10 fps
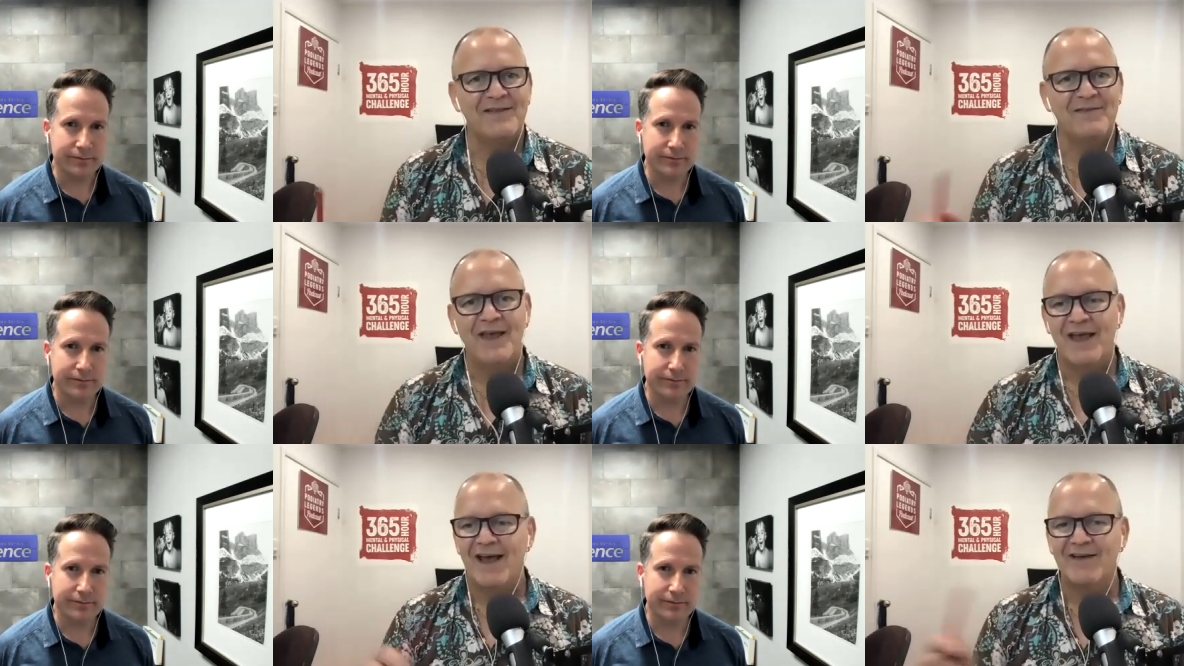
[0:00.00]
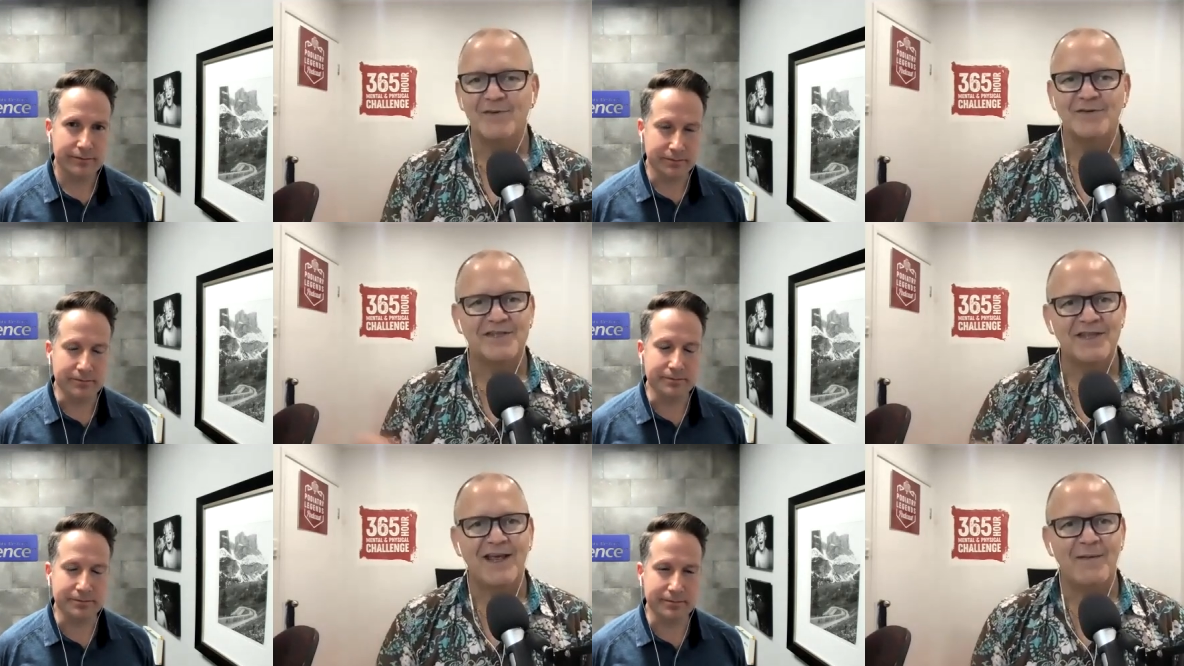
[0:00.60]
Speaker 1: And as I was
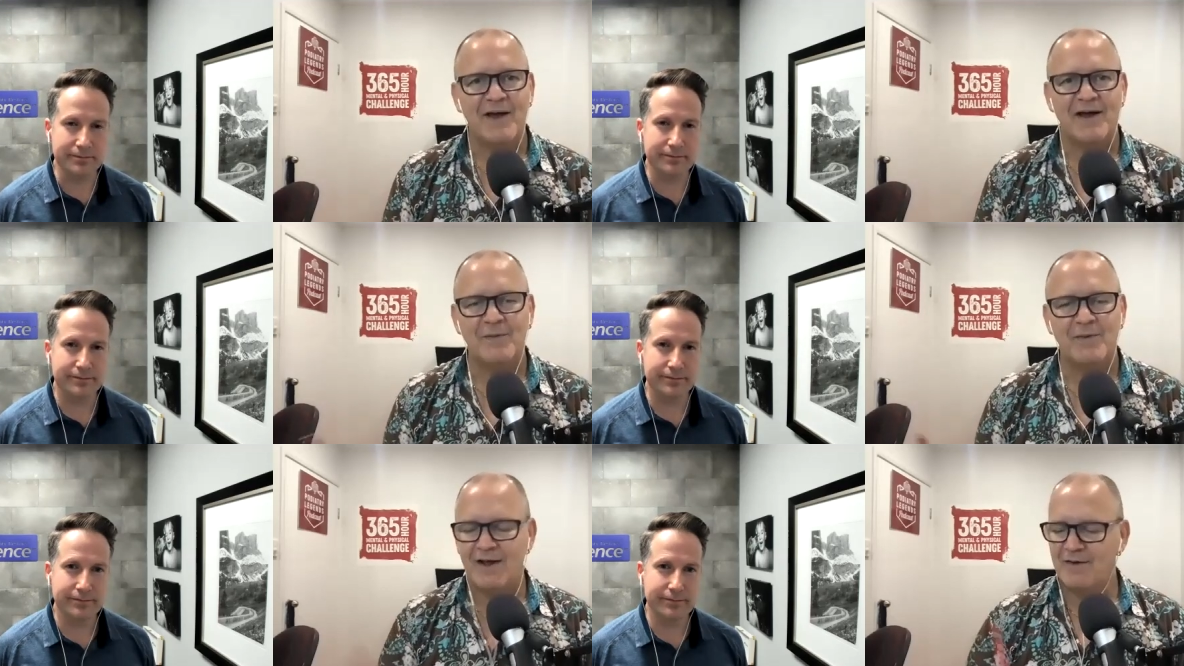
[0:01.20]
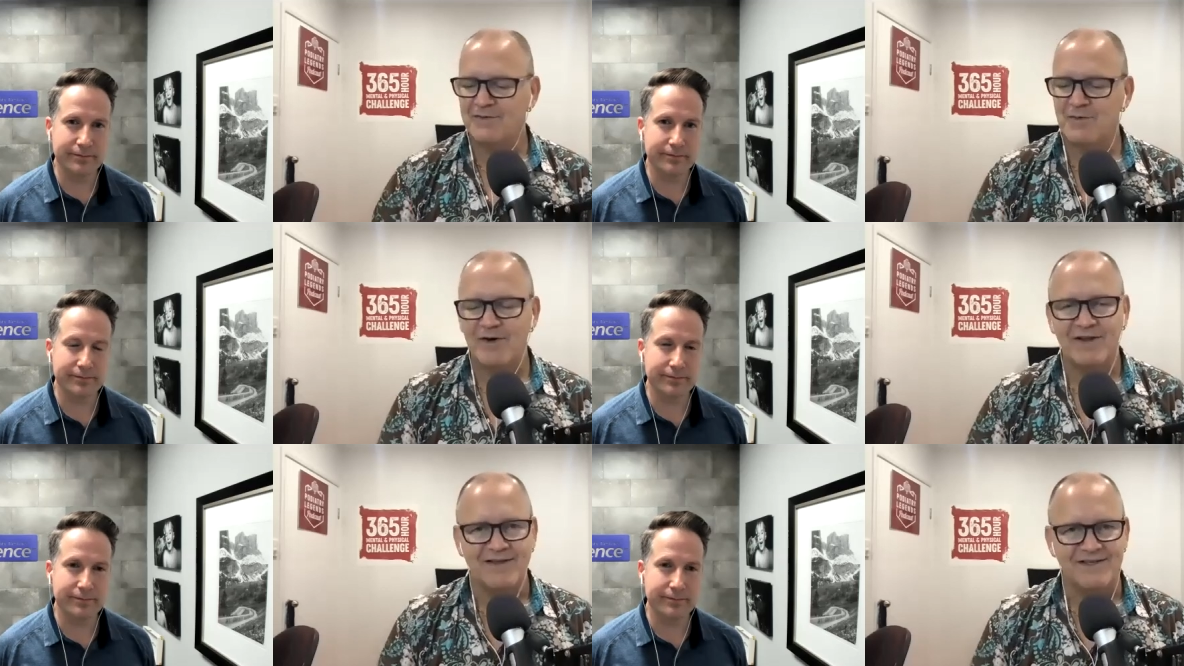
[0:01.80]
thinking about it, I went, and I was
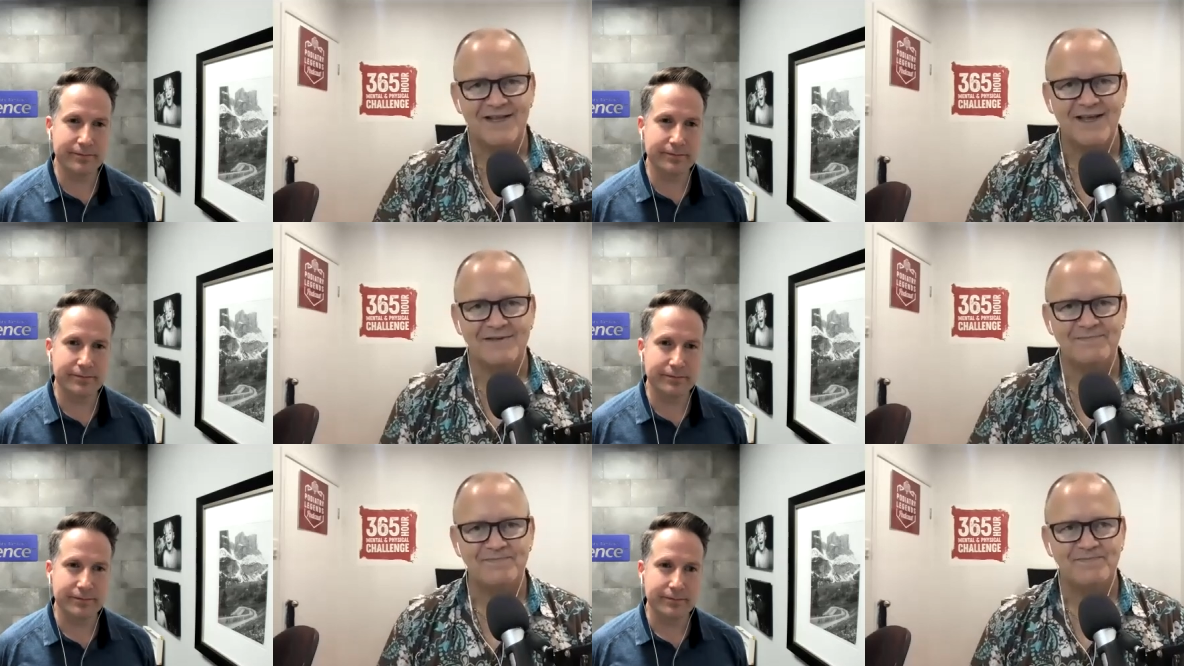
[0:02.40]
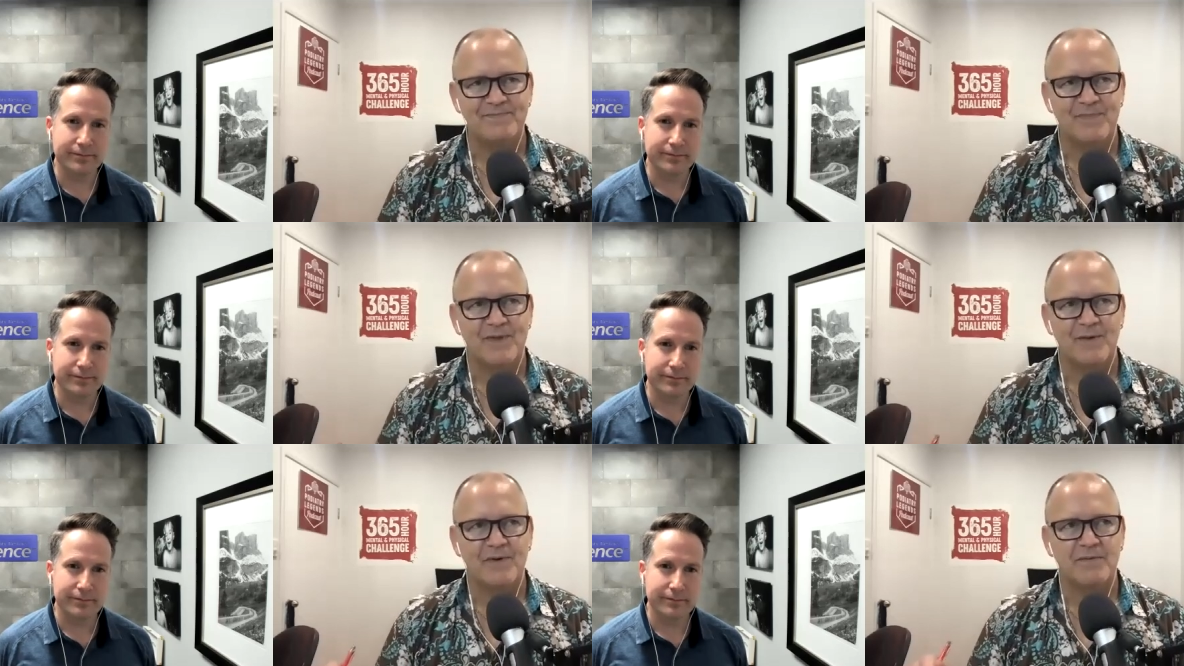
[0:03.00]
writing these down,
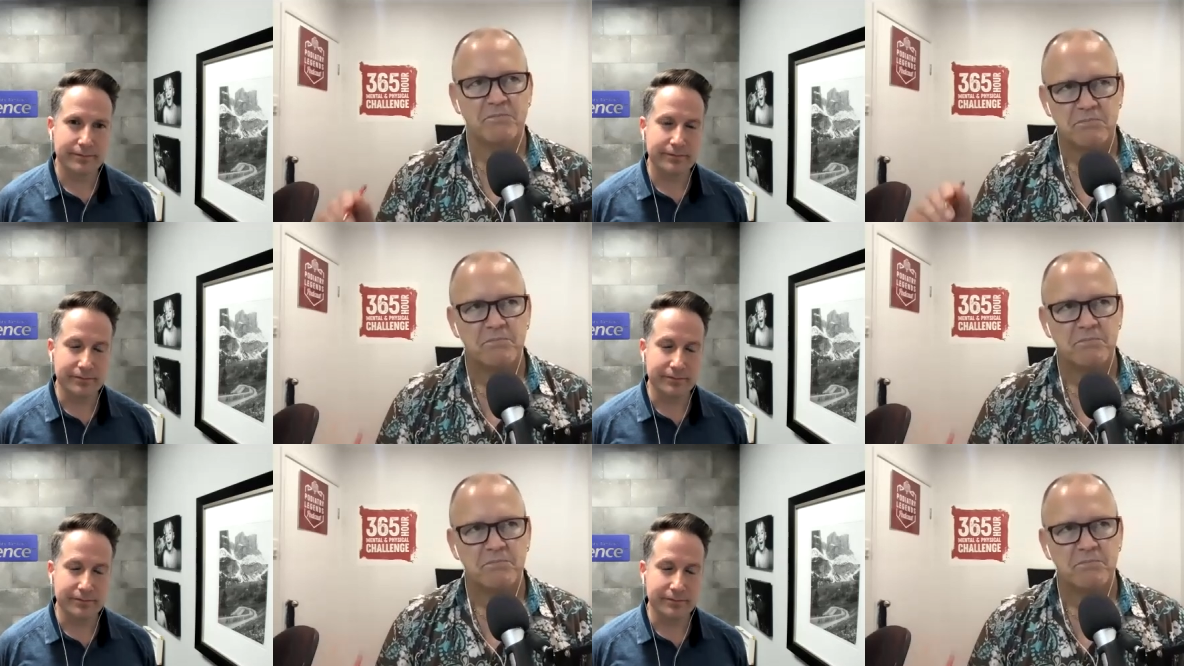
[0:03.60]
I went,